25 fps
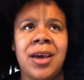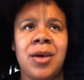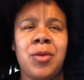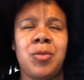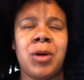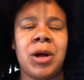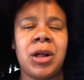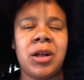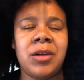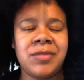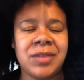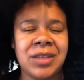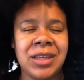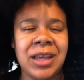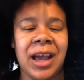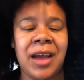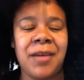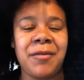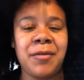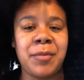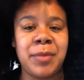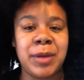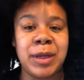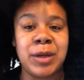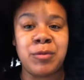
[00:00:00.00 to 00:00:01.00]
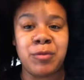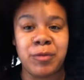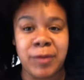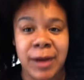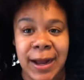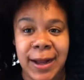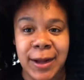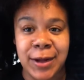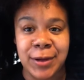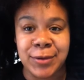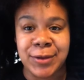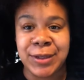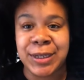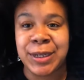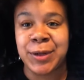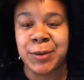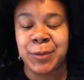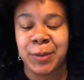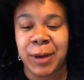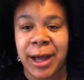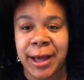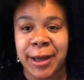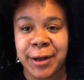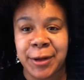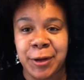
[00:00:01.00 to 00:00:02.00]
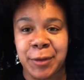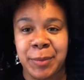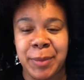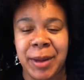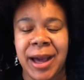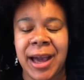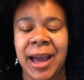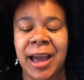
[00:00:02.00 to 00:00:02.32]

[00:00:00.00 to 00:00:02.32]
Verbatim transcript: Well obviously I haven't been around in a while but